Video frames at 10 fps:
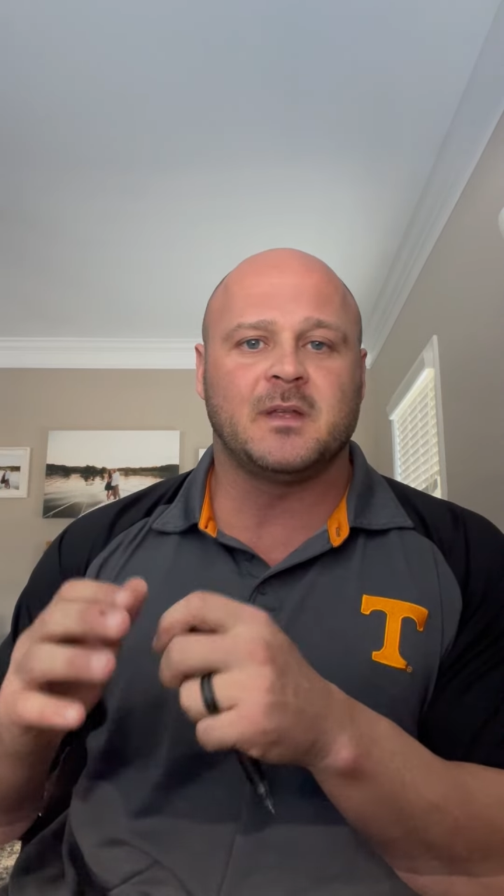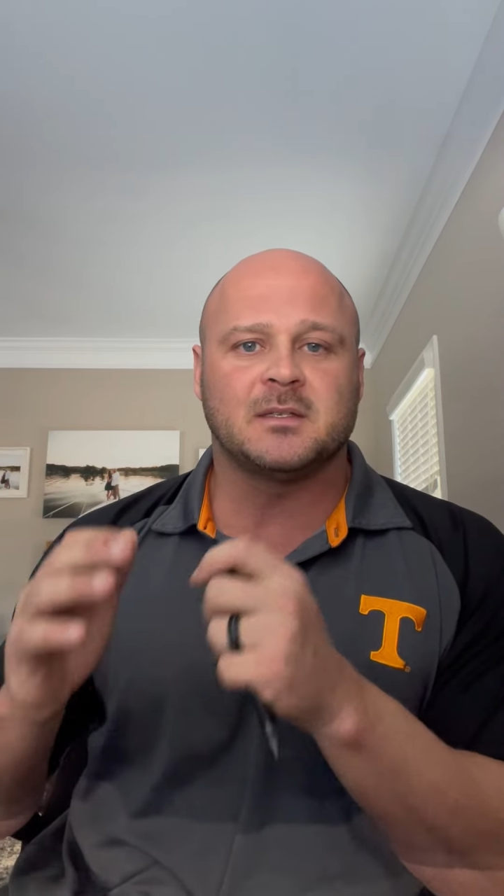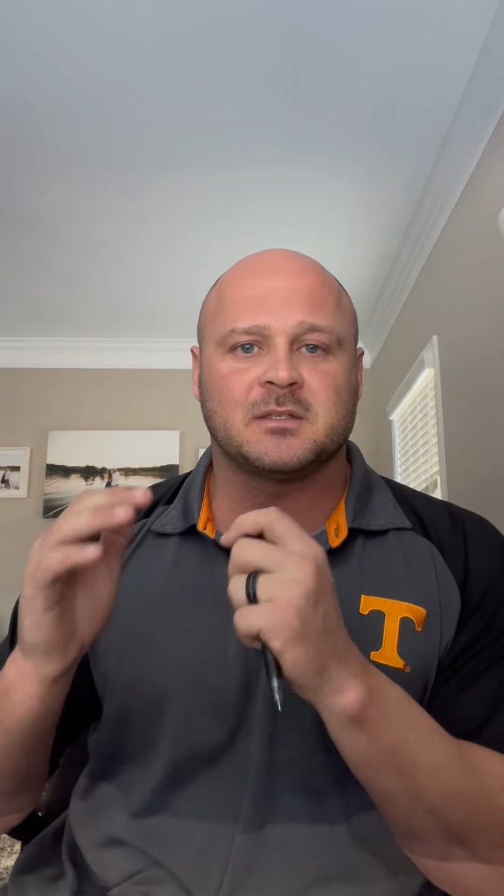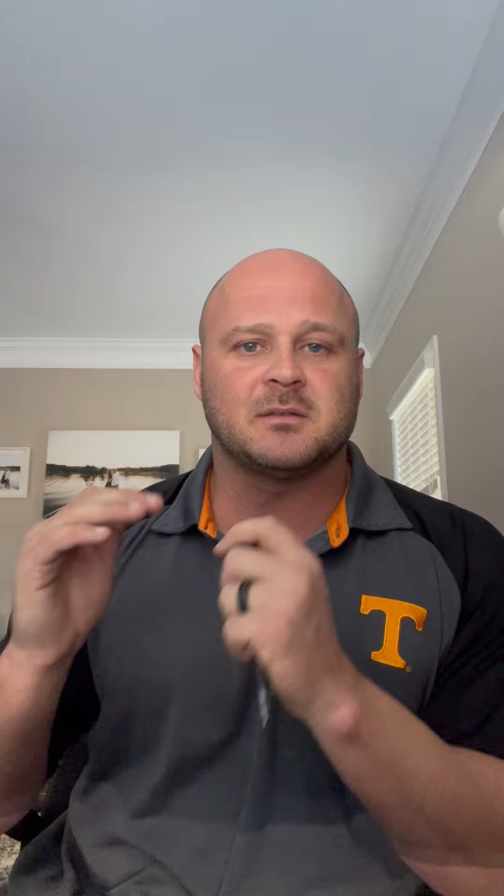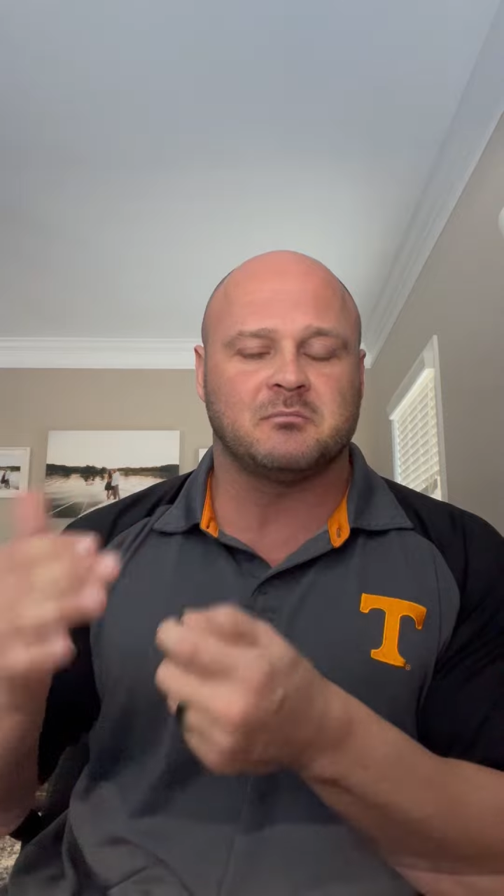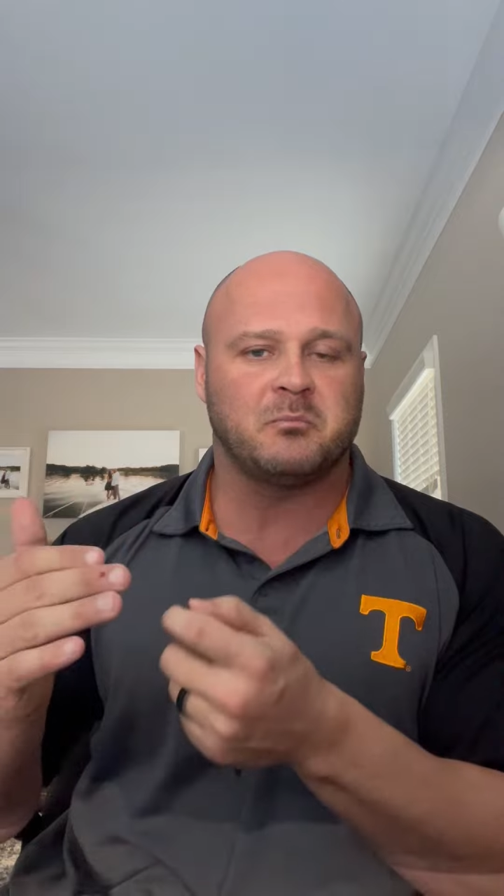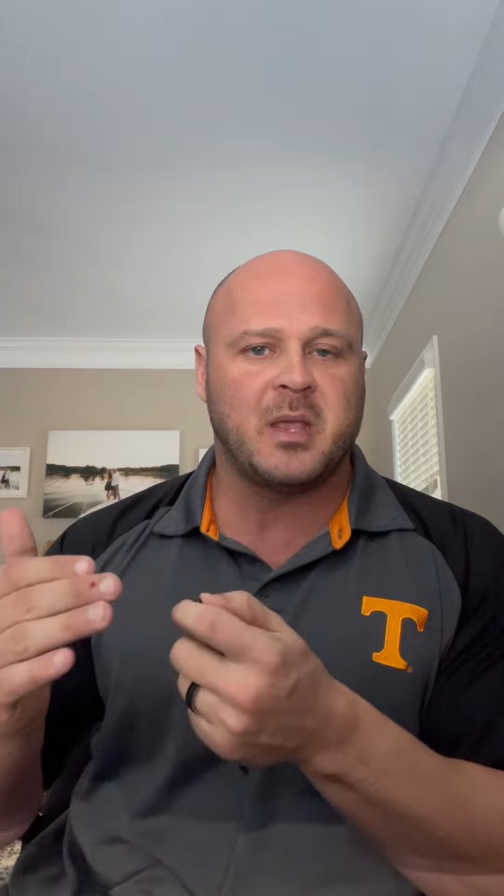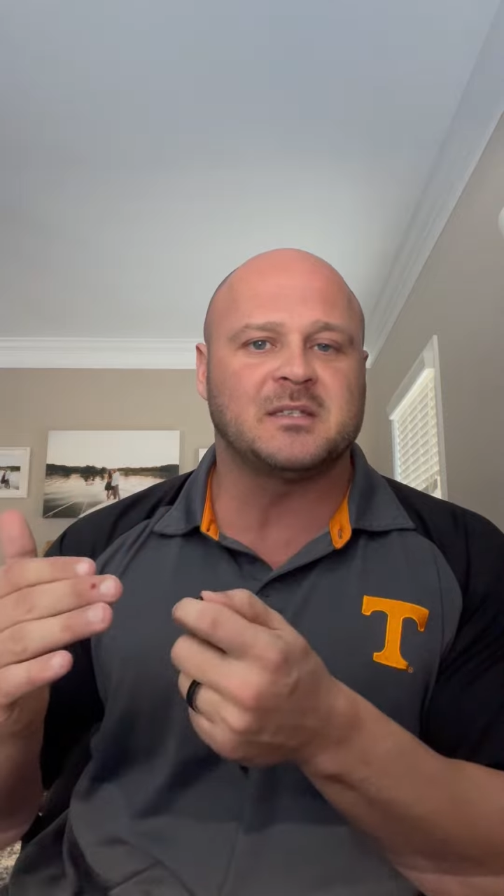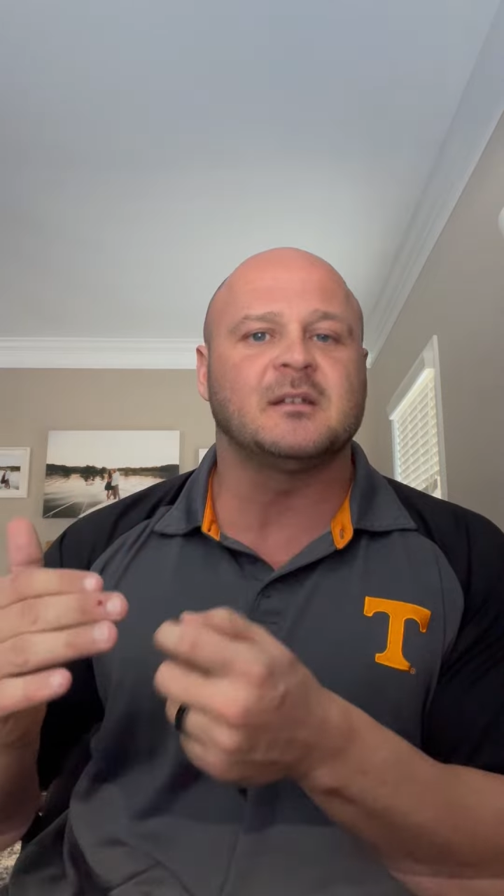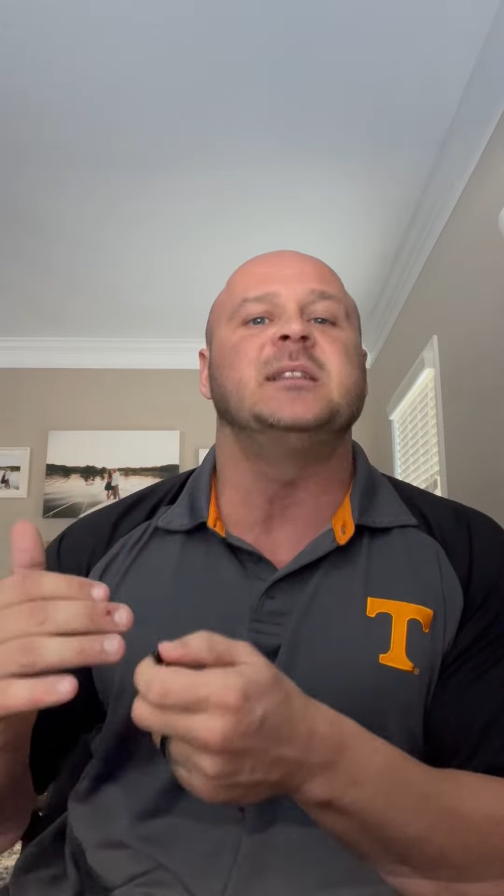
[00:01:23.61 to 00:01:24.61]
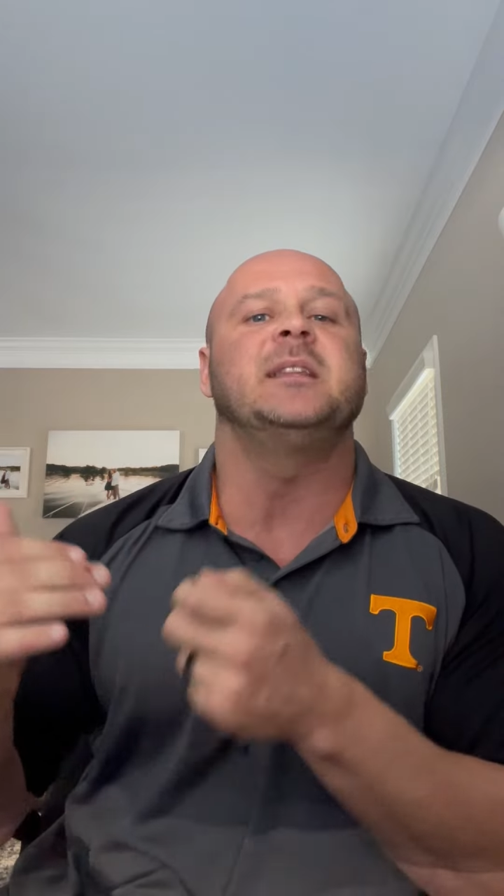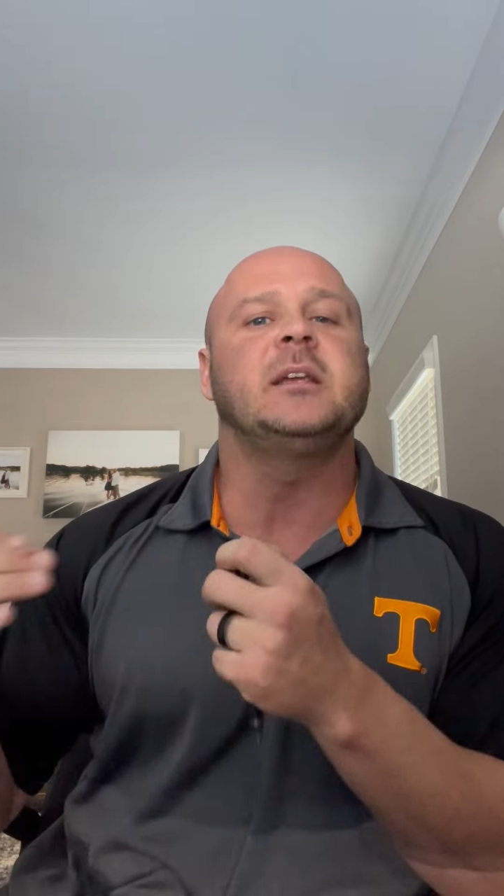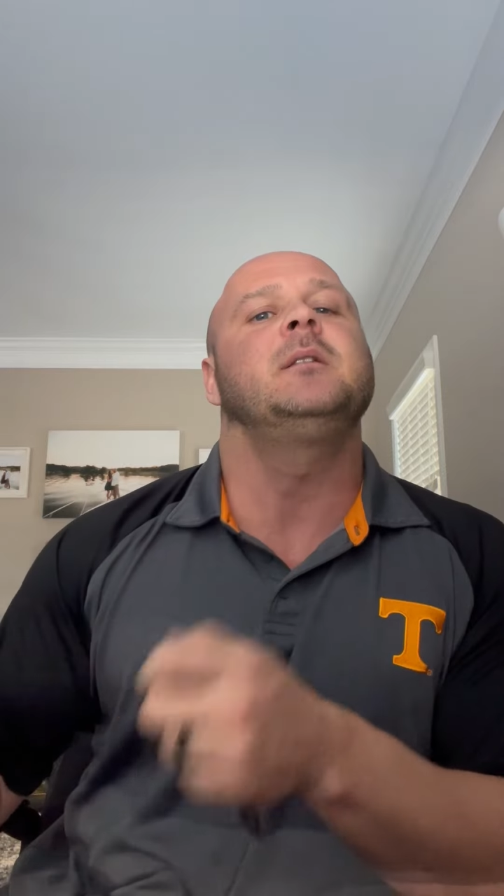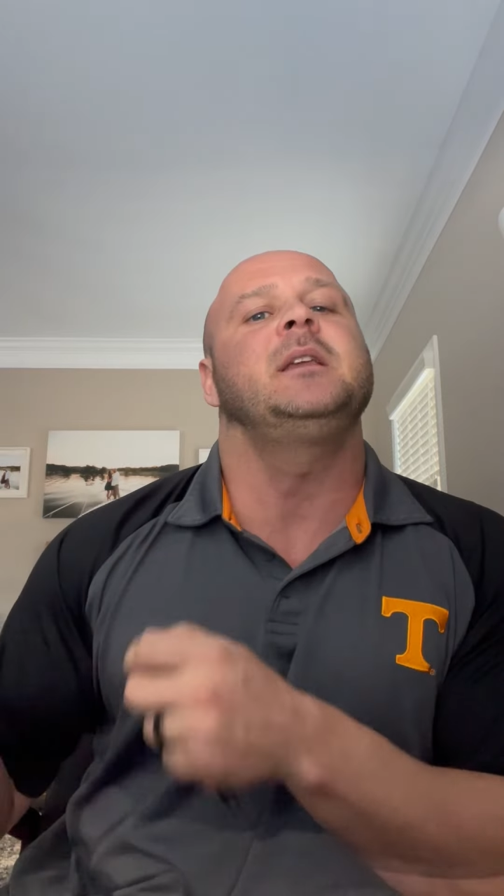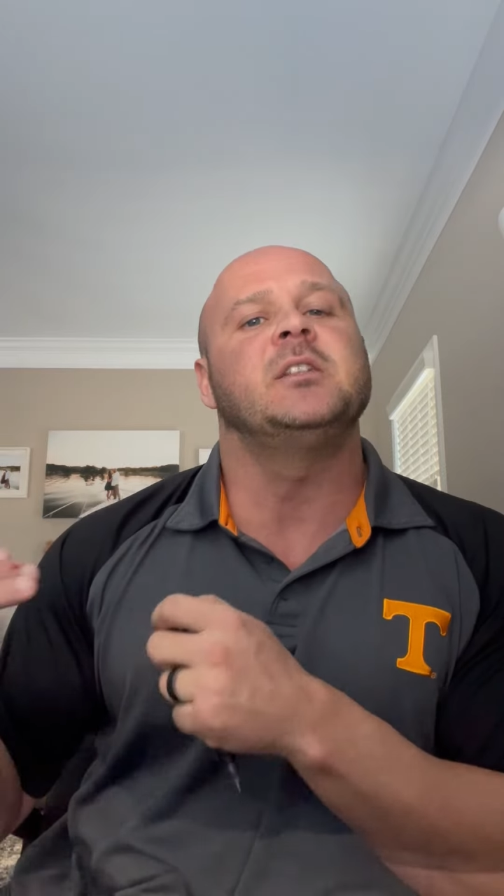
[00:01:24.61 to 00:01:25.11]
it's basically legally